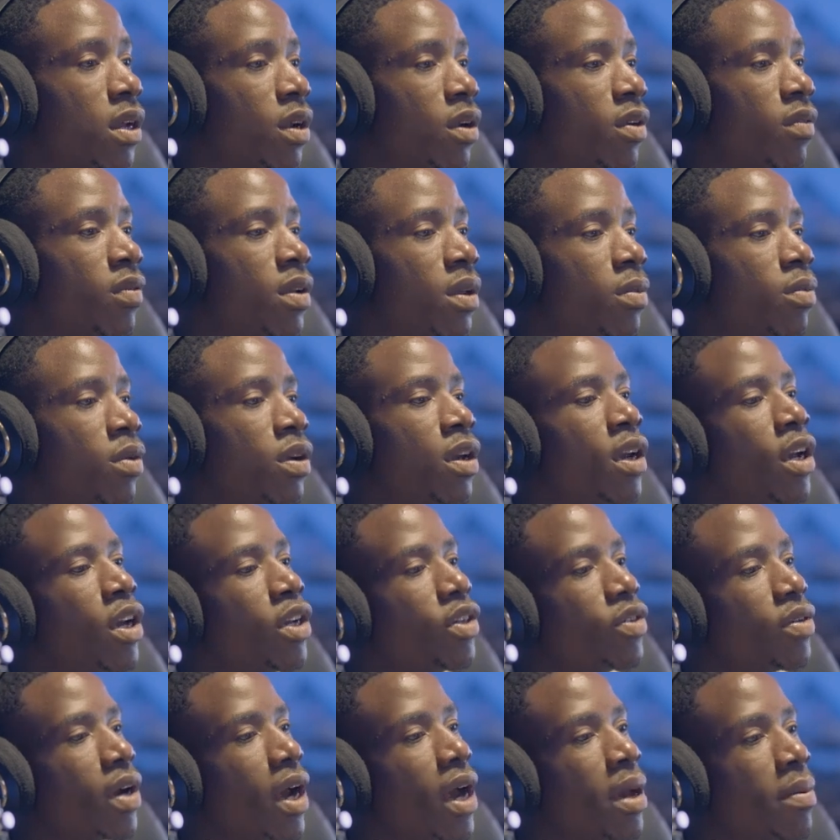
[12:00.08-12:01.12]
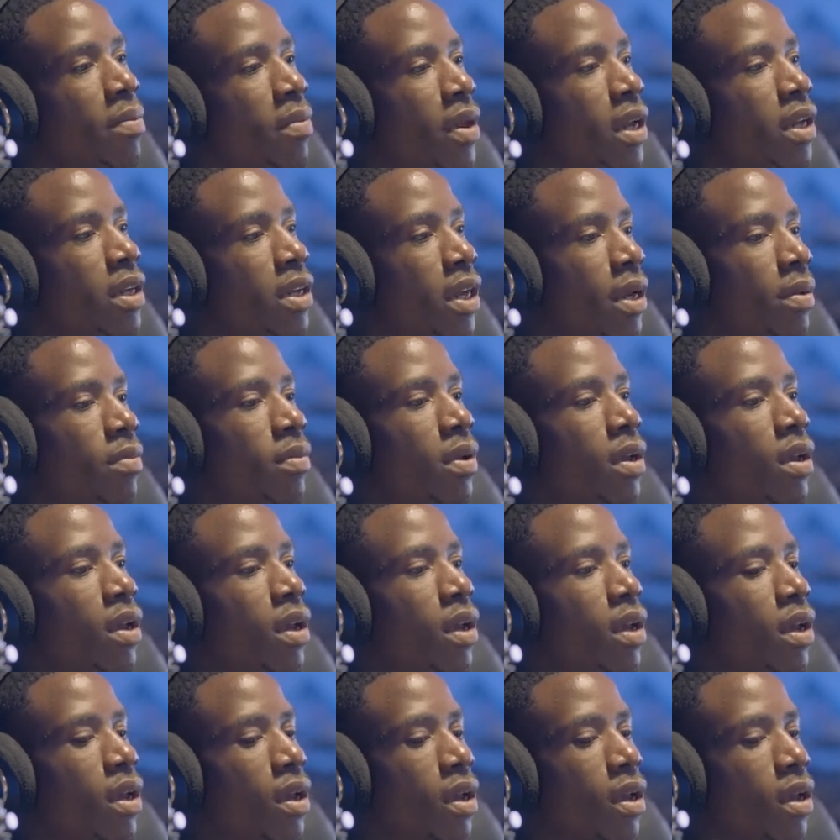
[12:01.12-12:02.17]
are lovely, but try and make them
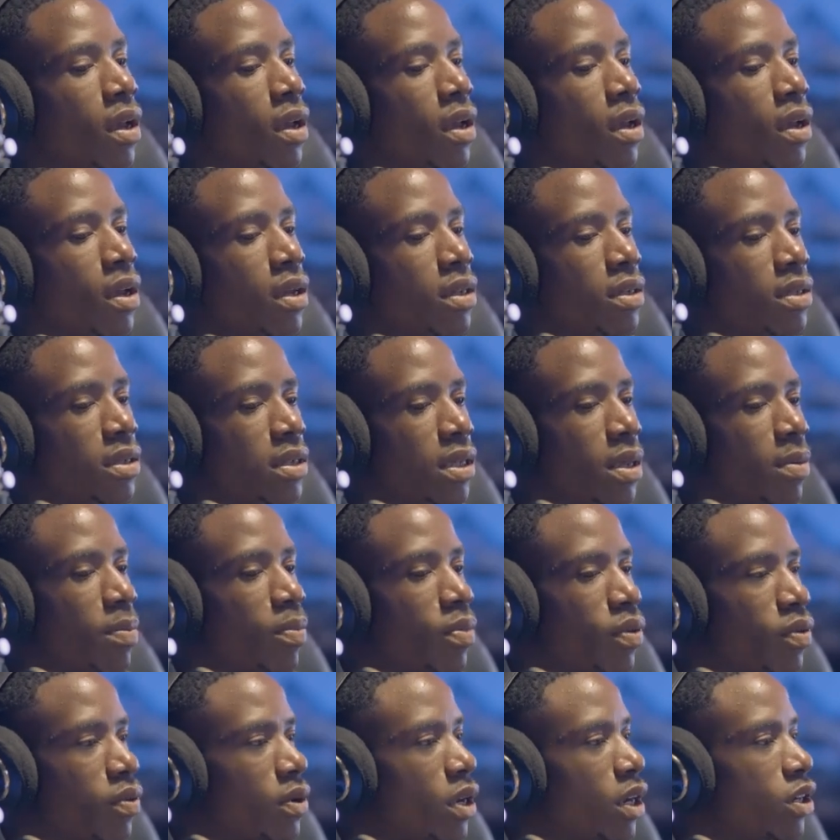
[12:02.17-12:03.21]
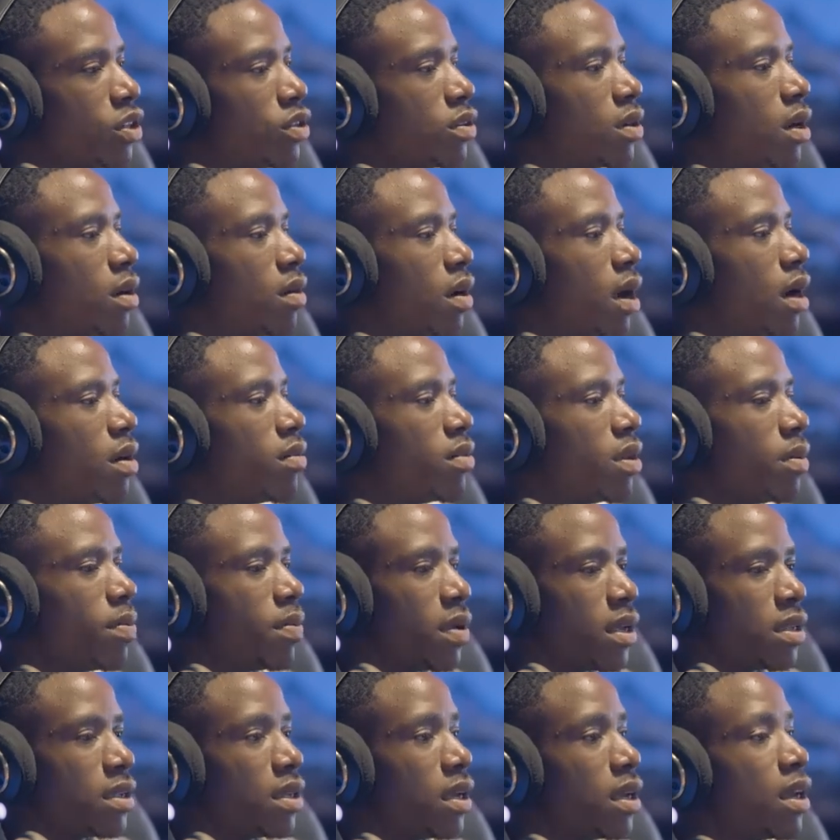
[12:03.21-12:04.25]
simple, natural. How the
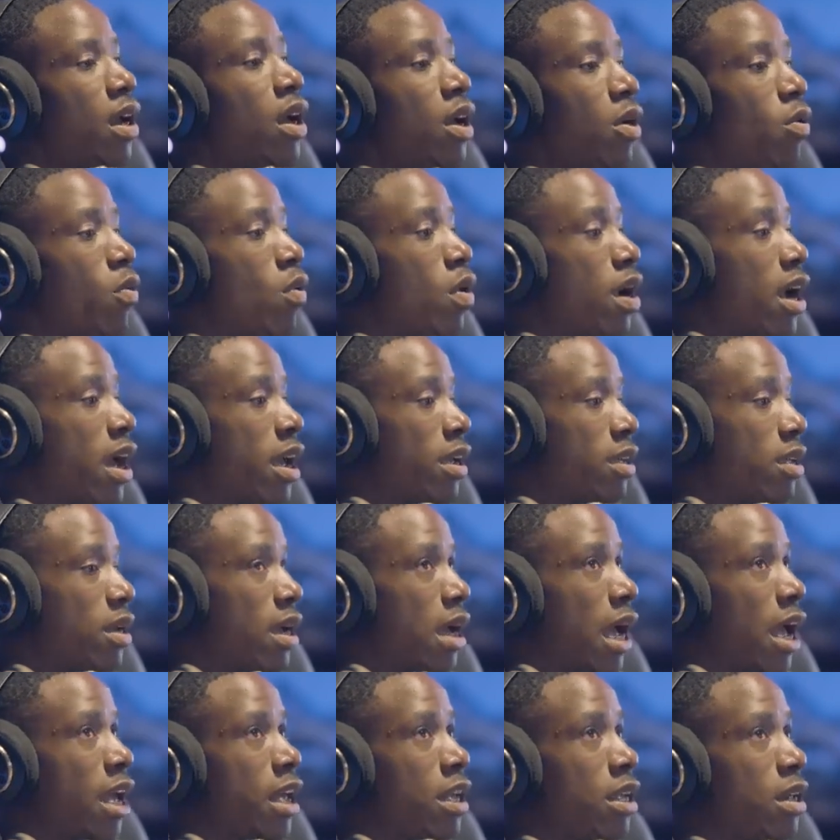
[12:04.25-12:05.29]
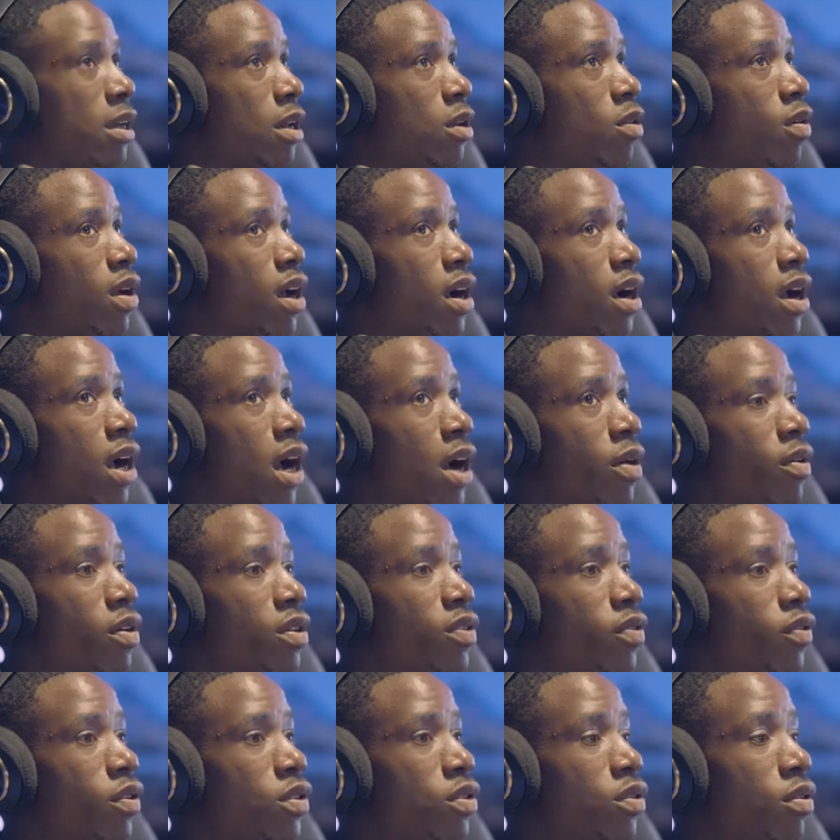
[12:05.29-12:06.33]
person I look at
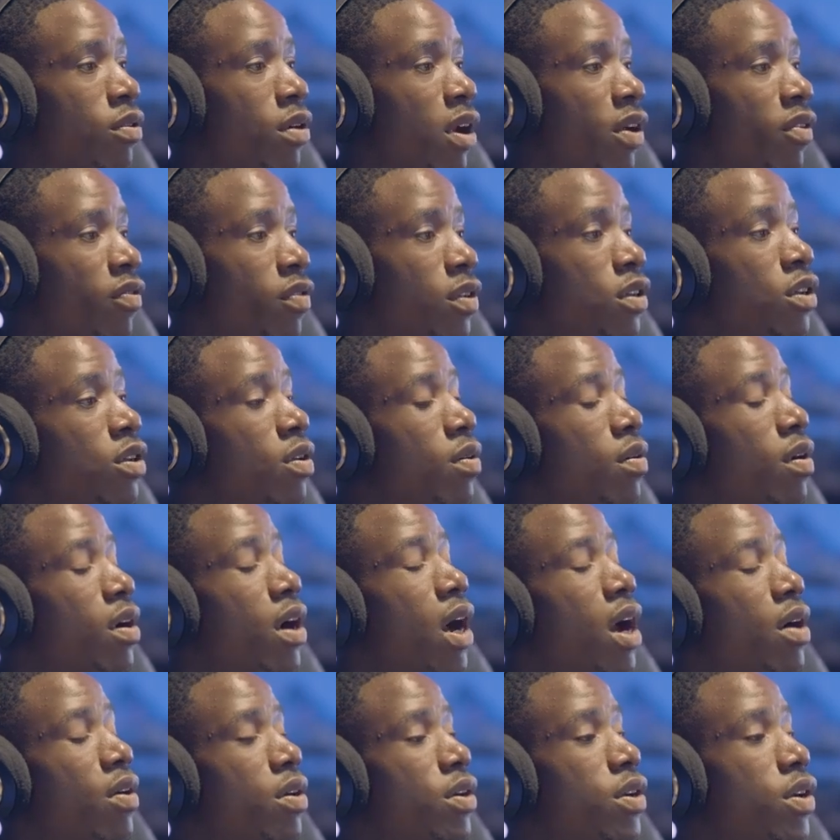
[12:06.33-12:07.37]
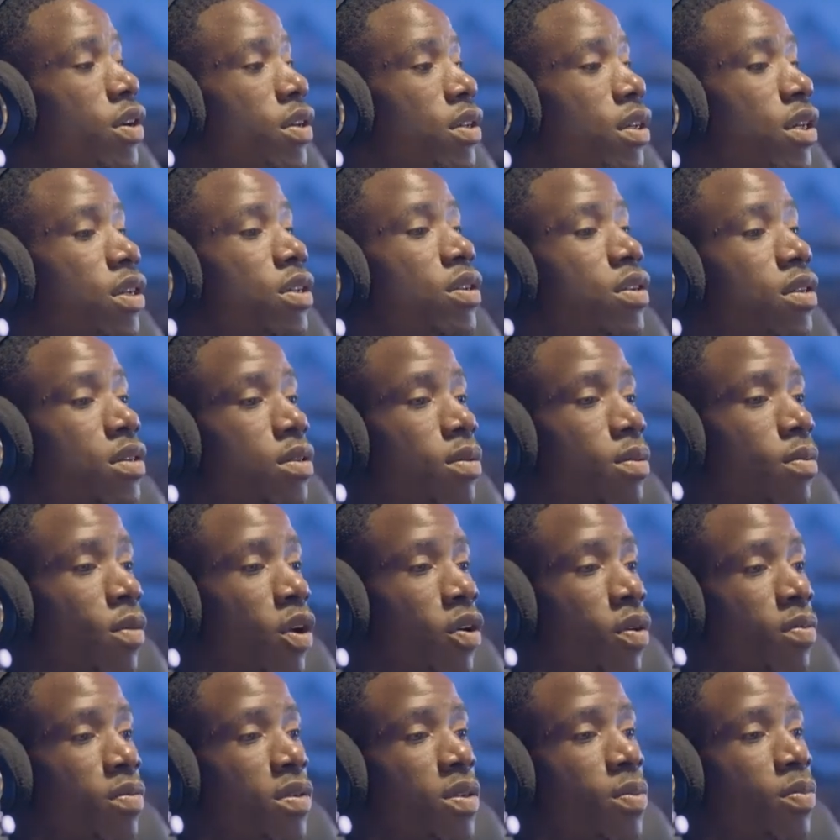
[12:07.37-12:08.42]
Carrot's photography. Do you know what Carrot does? He just
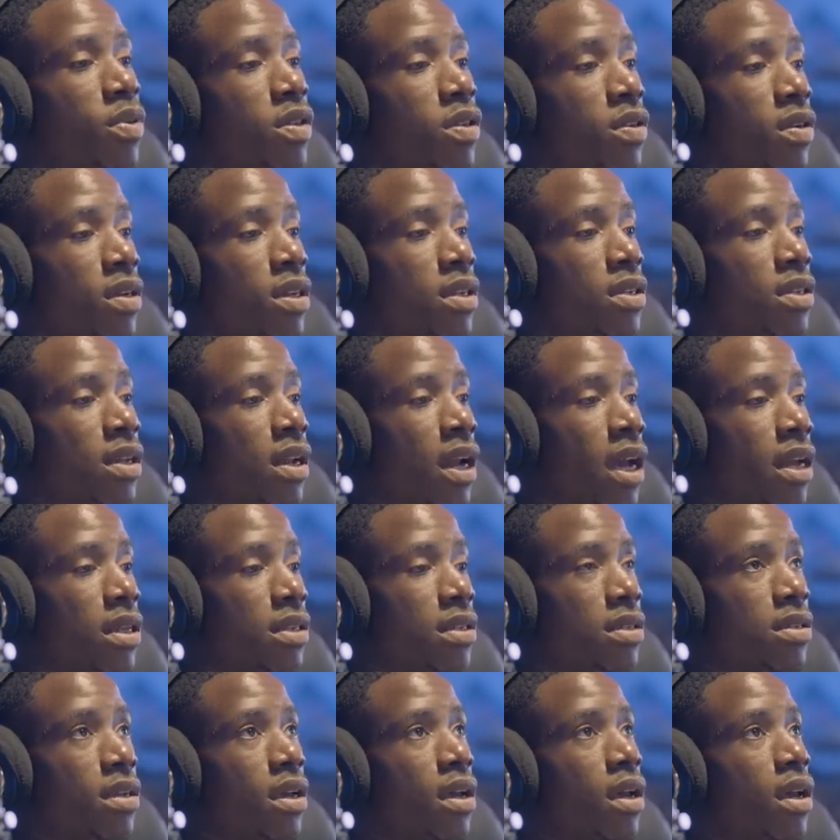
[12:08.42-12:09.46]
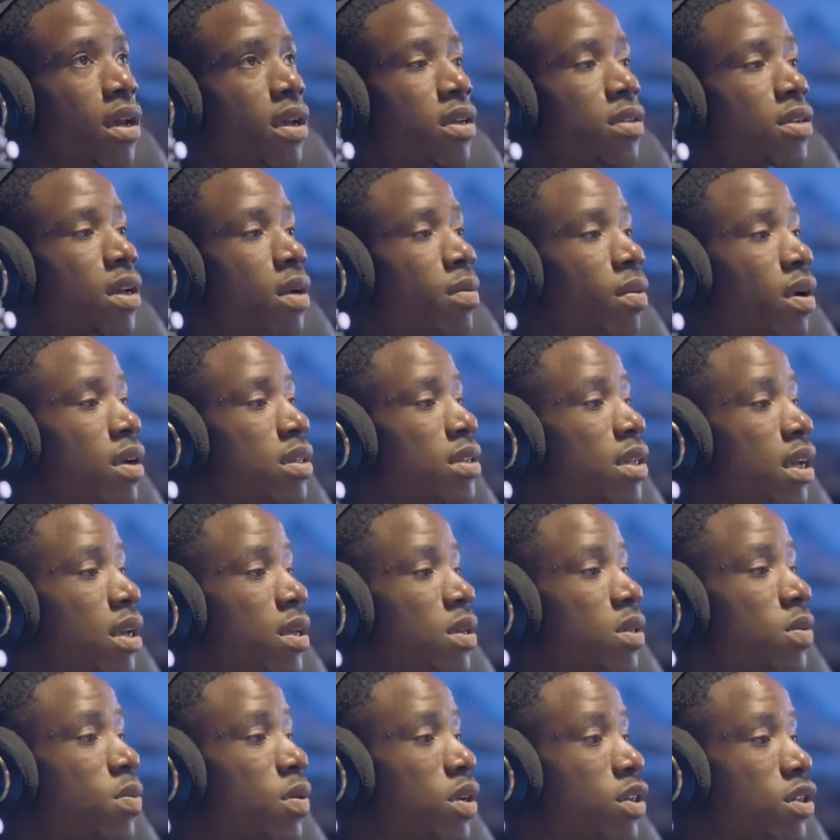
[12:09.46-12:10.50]
comes, put on his lights, his camera, and take
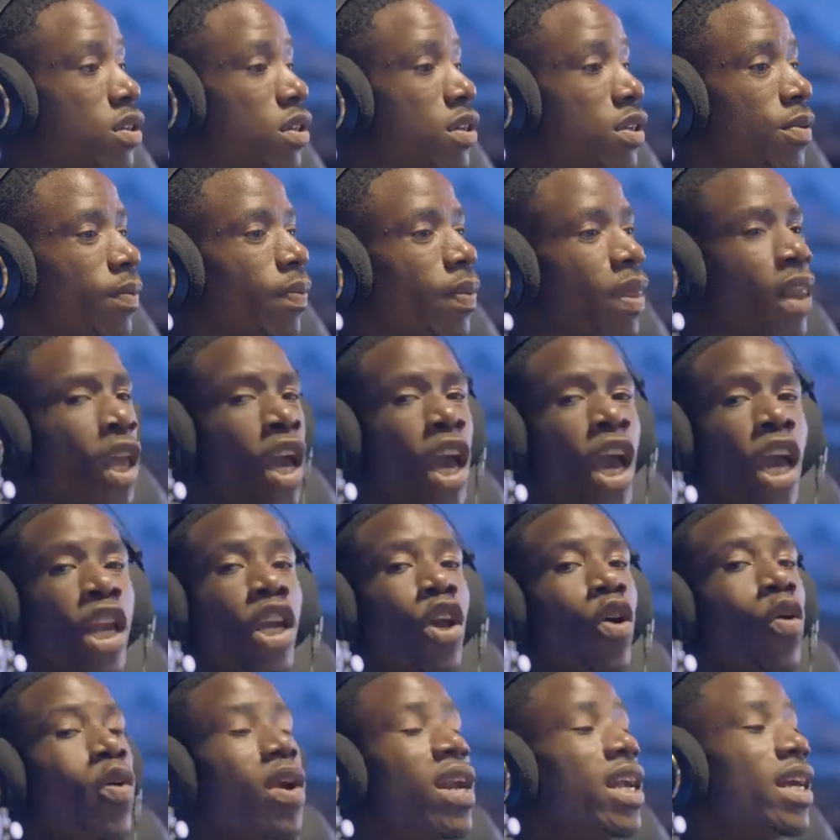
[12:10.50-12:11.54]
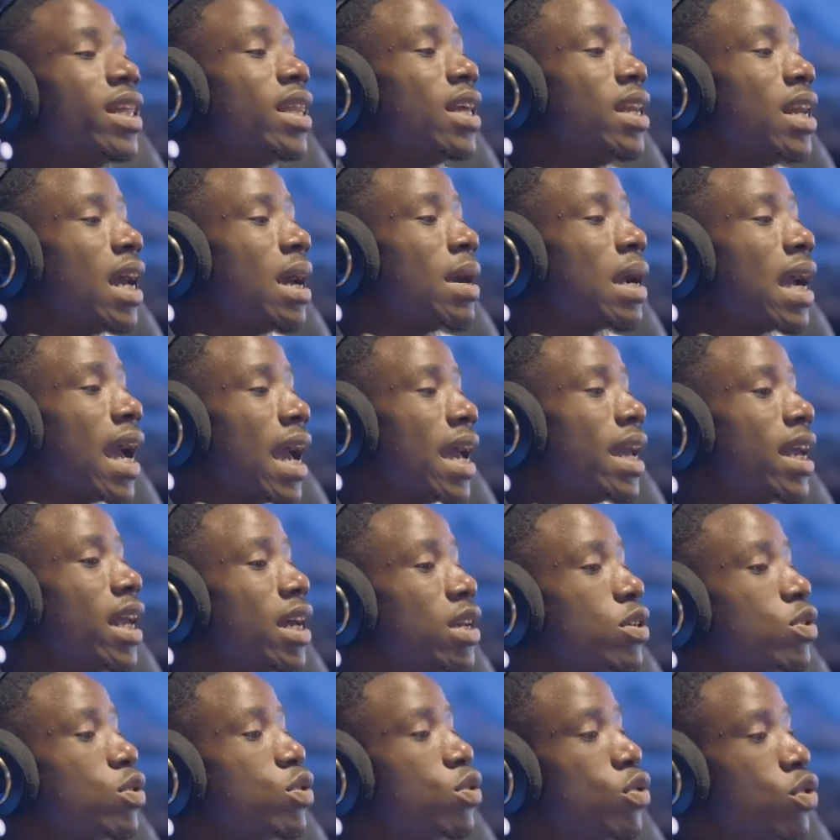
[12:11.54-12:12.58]
his pictures. The only thing that guy
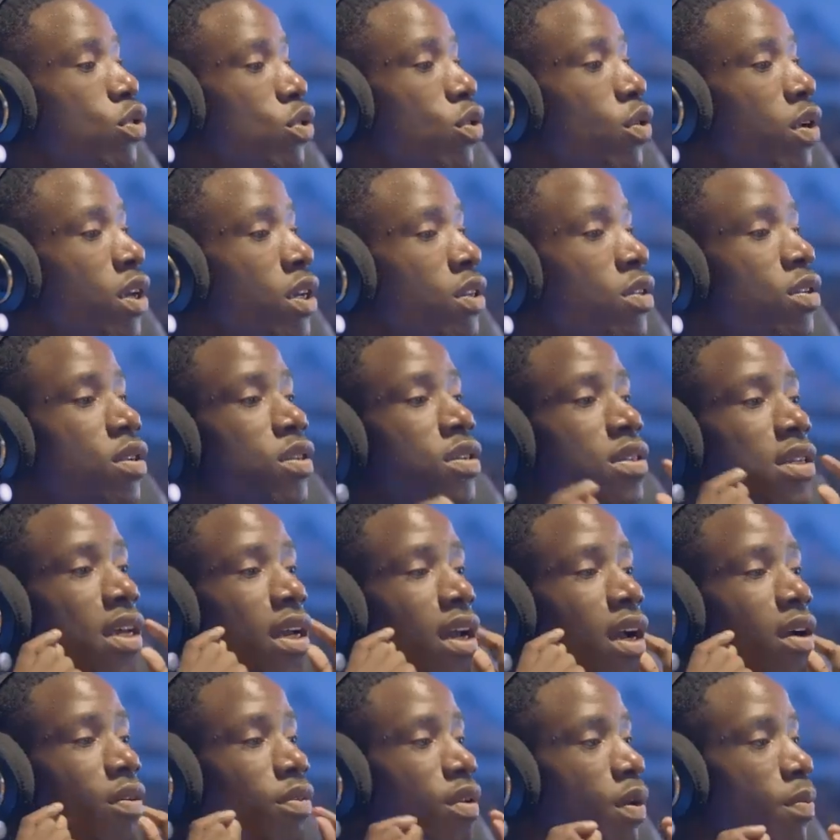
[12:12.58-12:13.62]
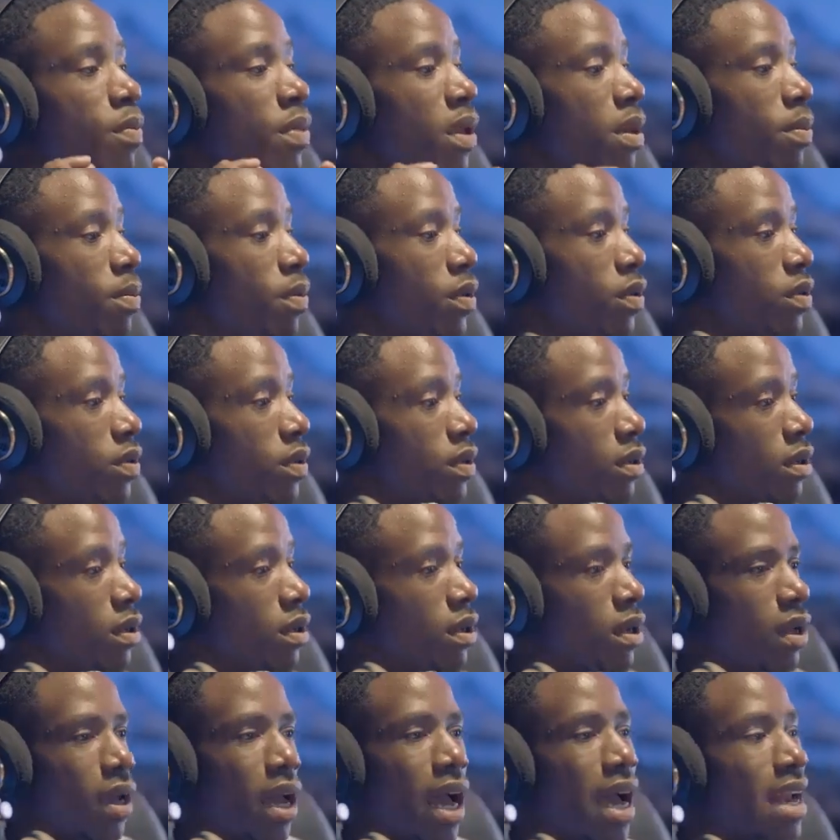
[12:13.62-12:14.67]
gets to do is just take out your pimples,
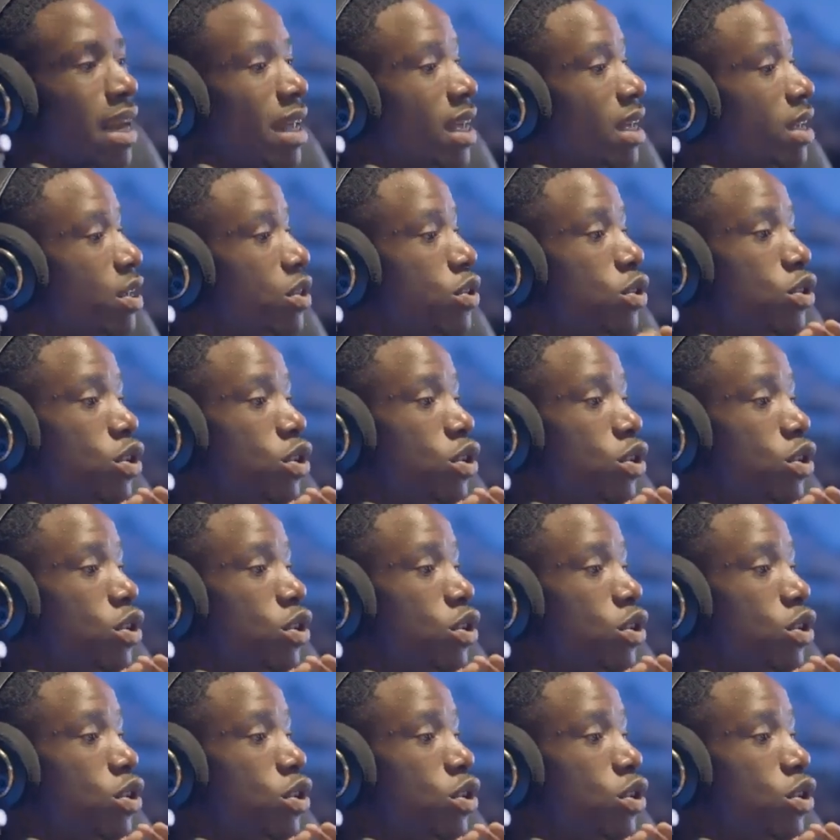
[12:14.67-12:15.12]
and he's